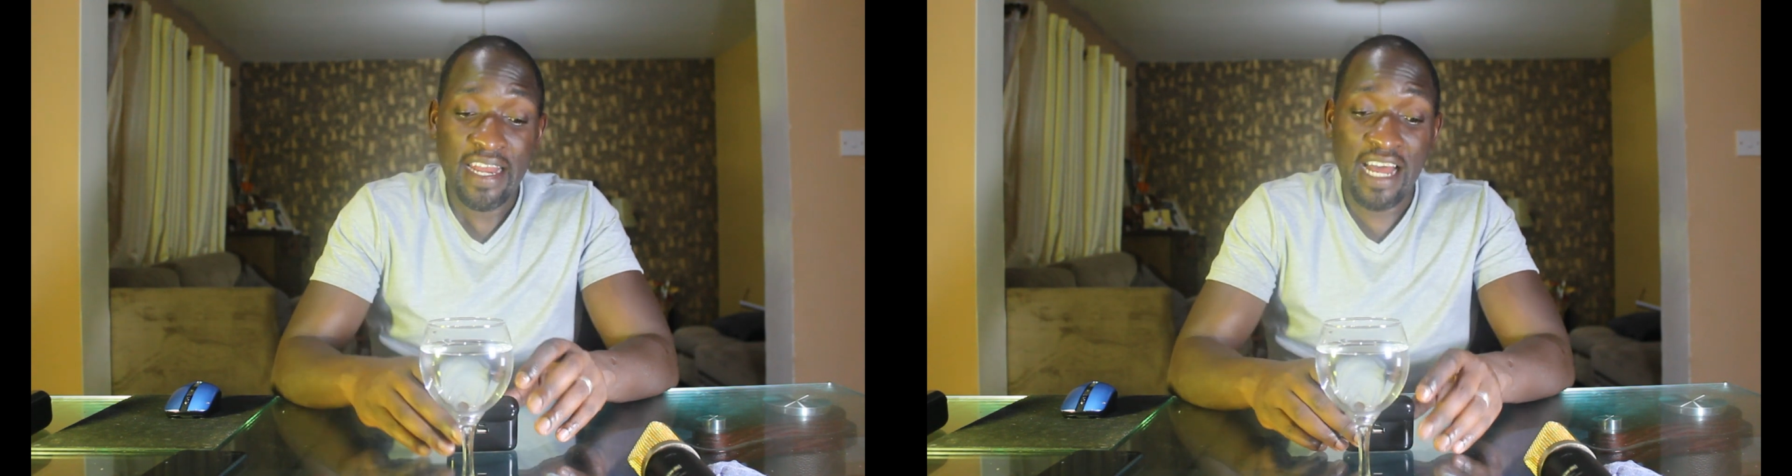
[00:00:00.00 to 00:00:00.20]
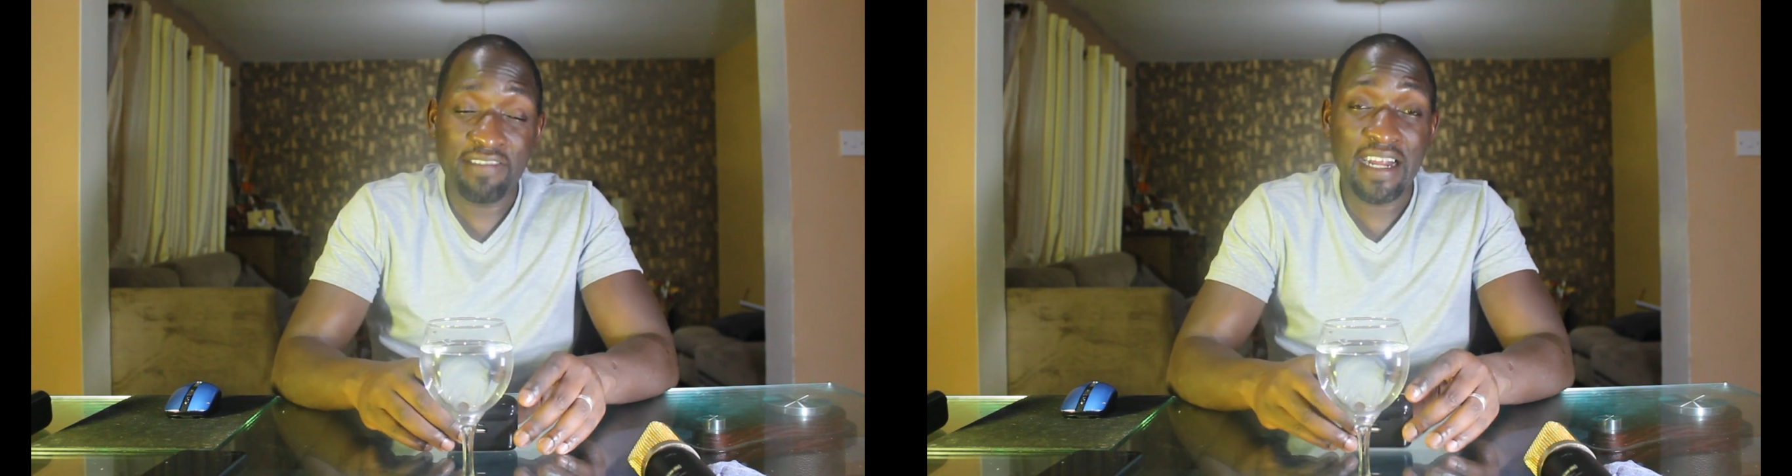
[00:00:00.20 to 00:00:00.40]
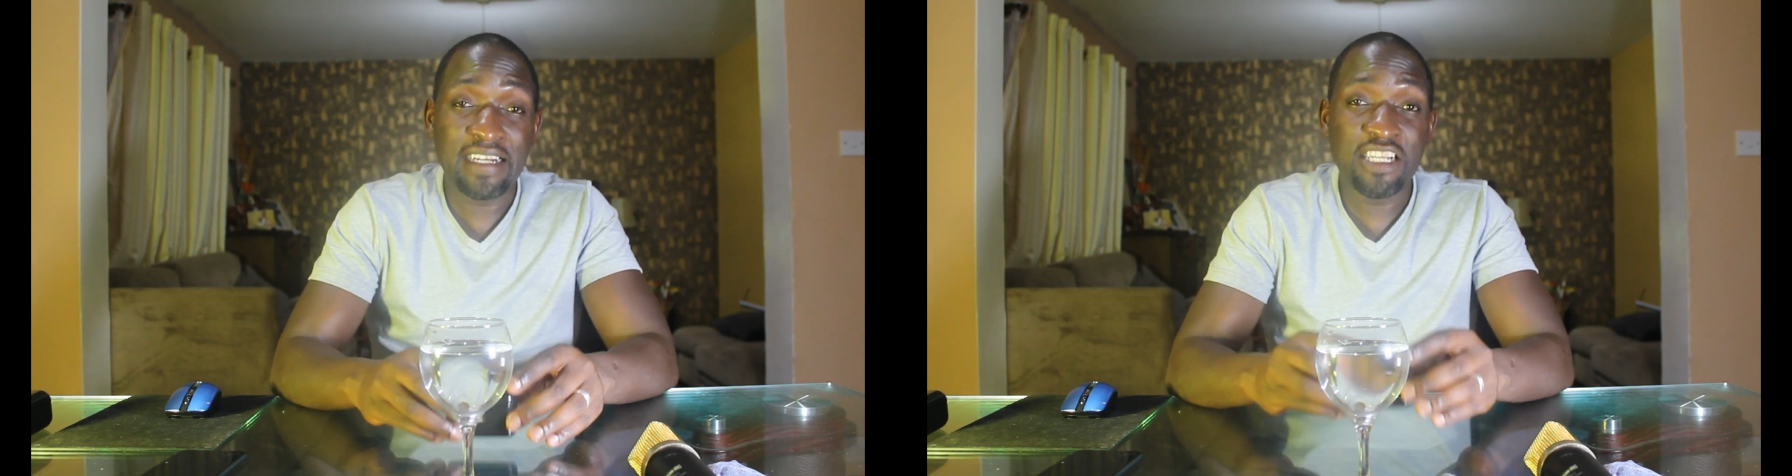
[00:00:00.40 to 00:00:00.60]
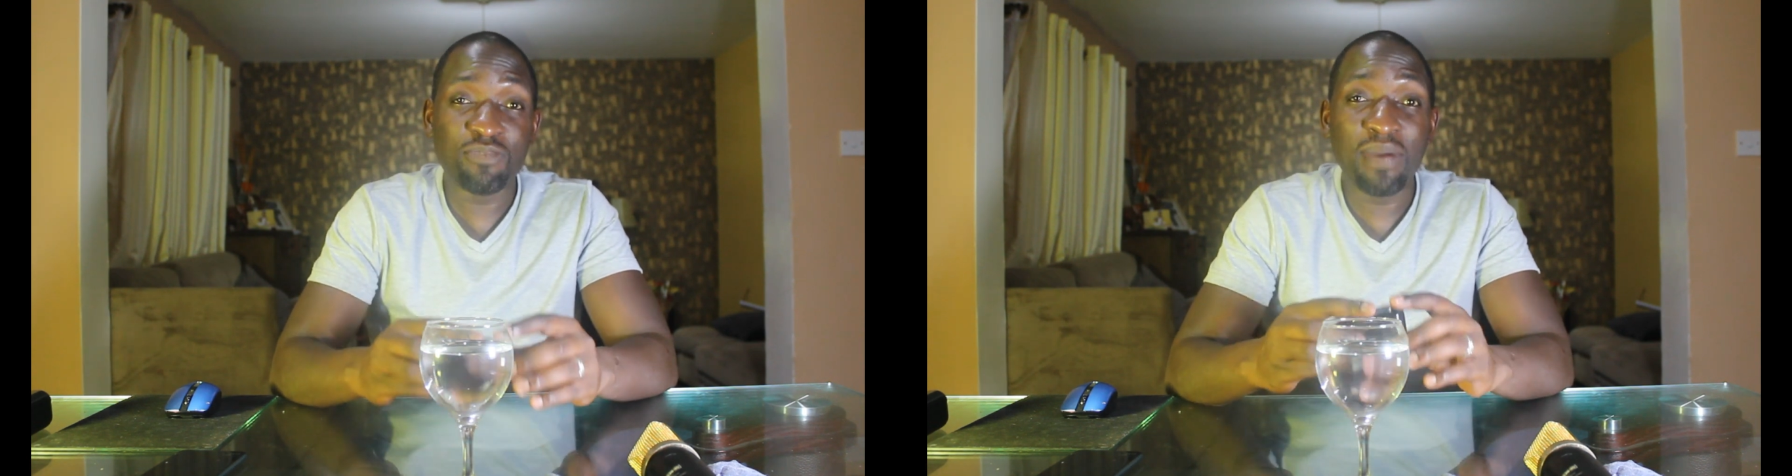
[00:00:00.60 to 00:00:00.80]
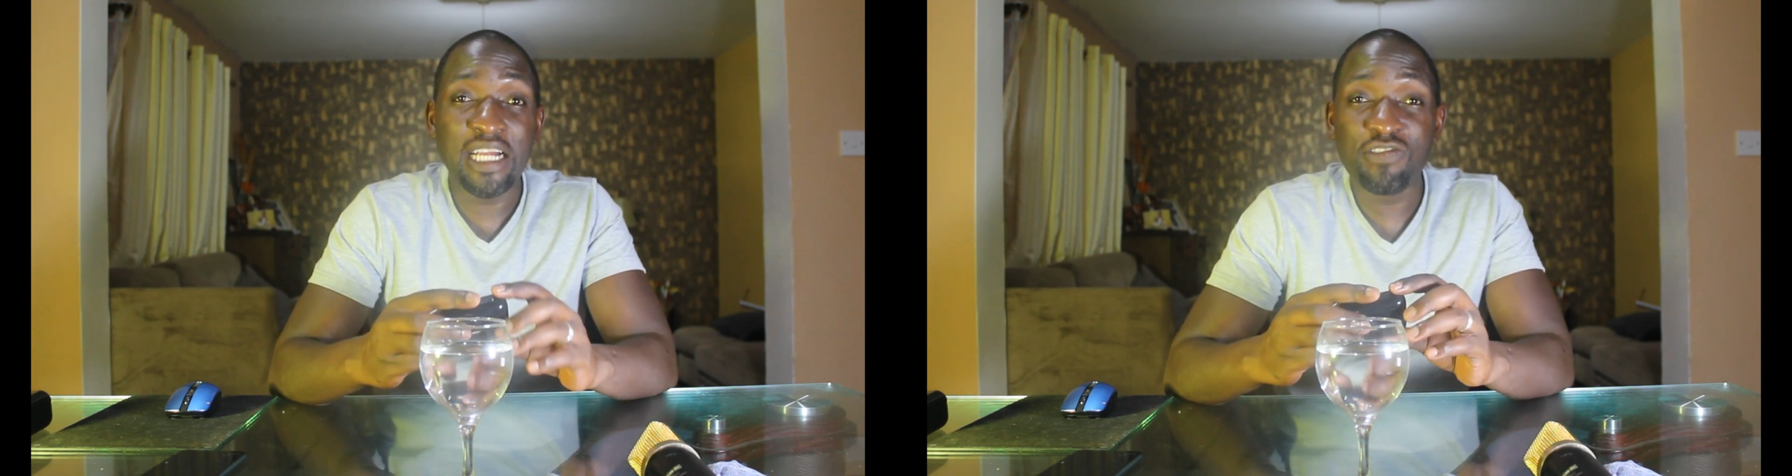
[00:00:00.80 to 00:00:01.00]
Now I've had these
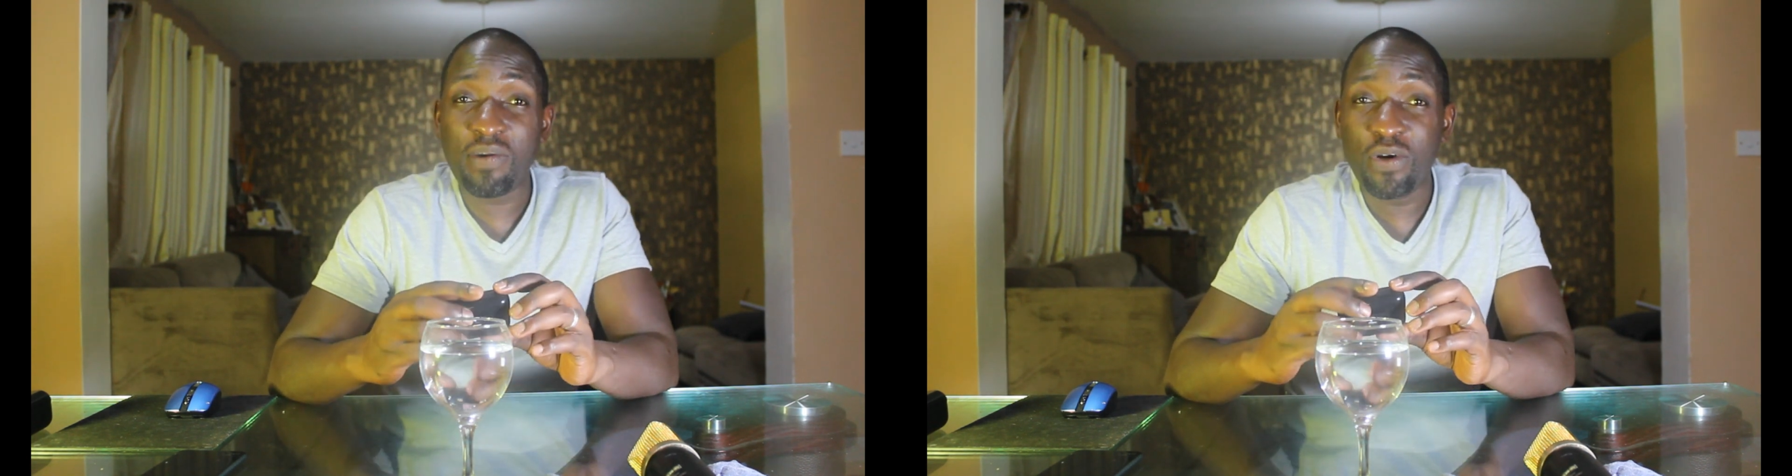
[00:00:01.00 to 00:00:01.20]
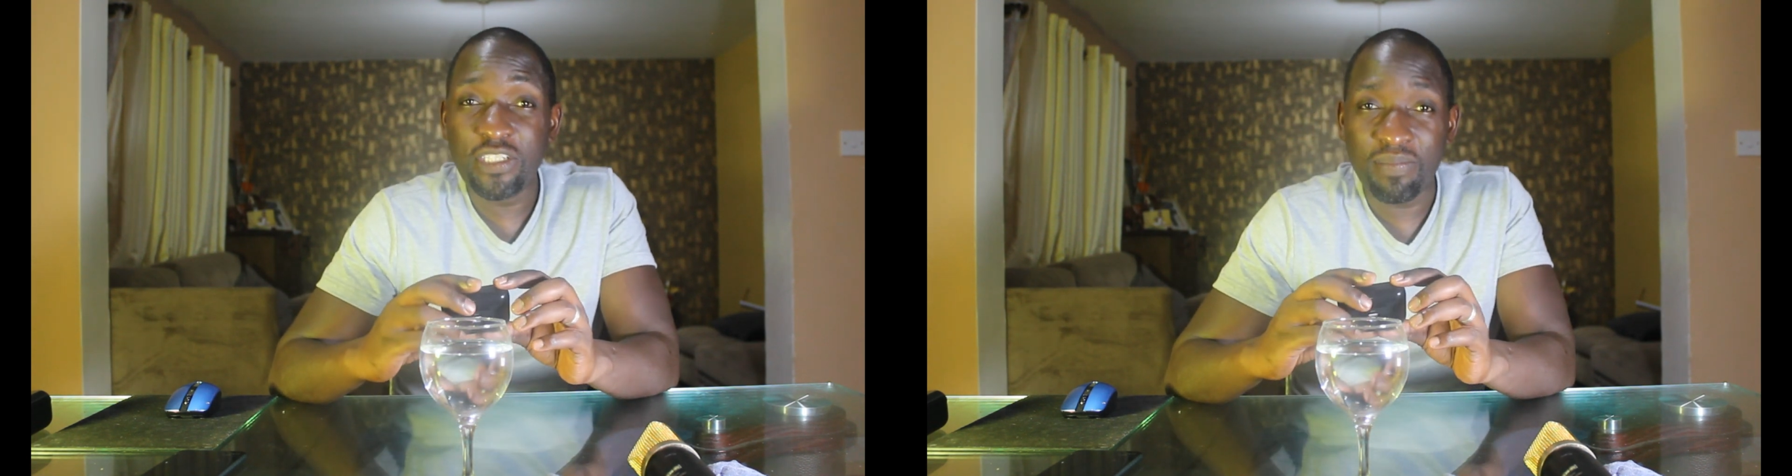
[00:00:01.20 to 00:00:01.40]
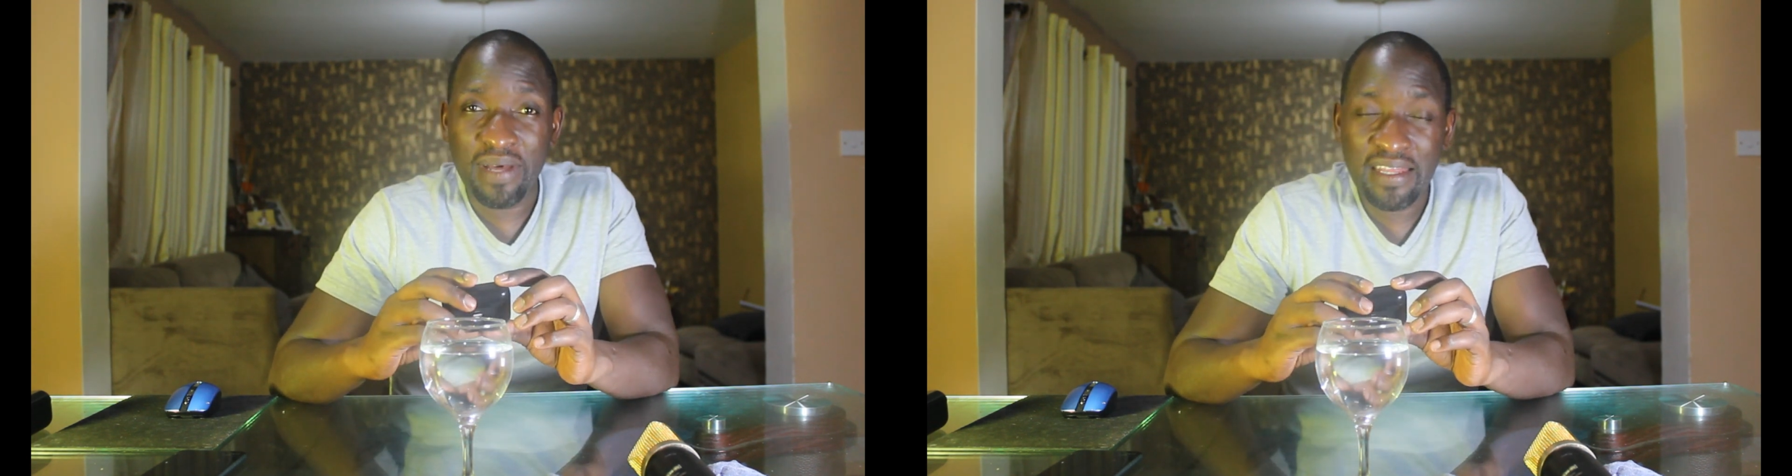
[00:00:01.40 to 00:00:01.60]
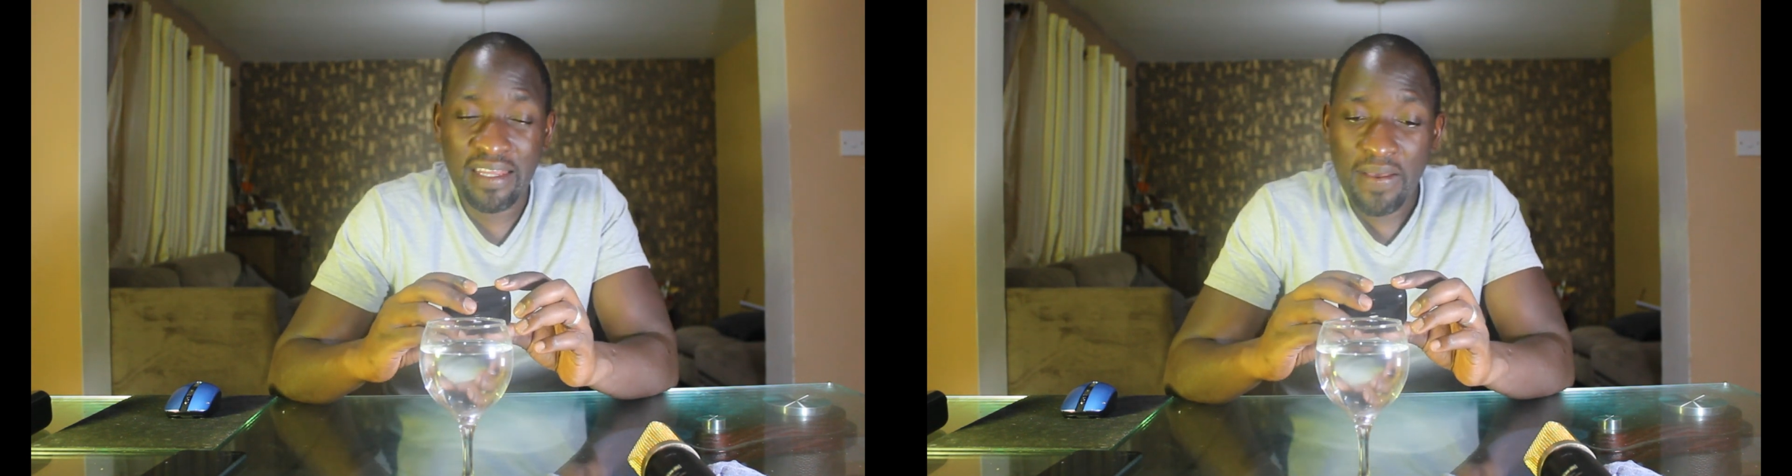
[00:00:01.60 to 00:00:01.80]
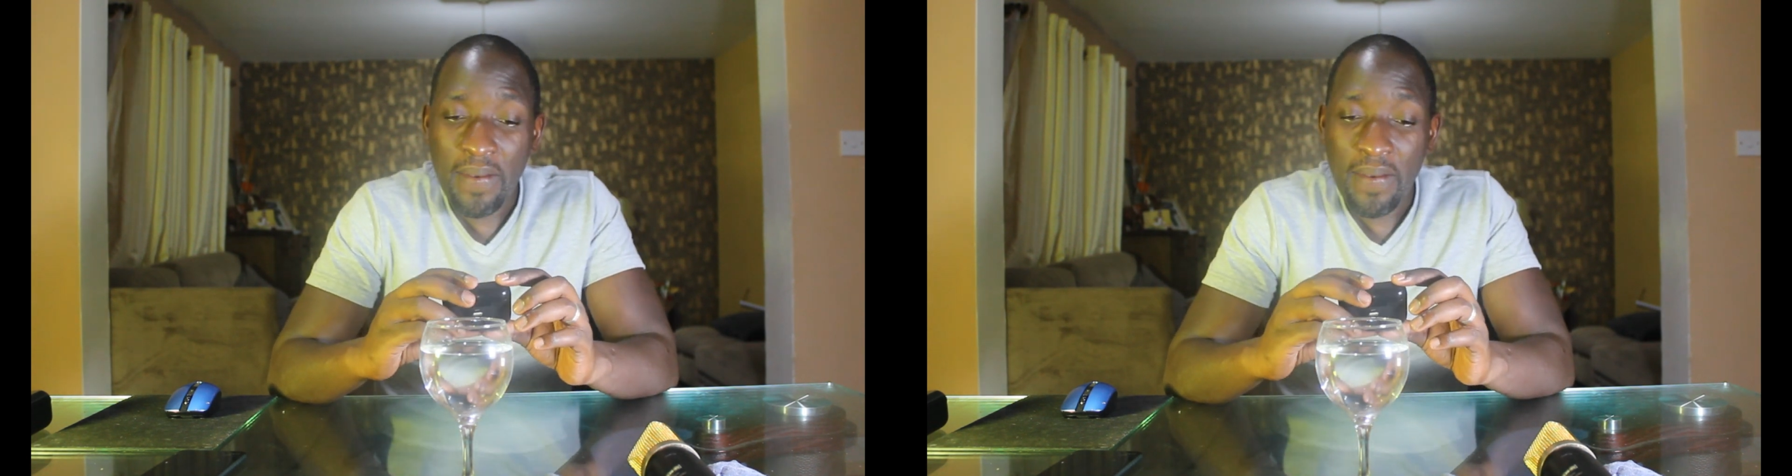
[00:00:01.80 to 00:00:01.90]
birds for about a month,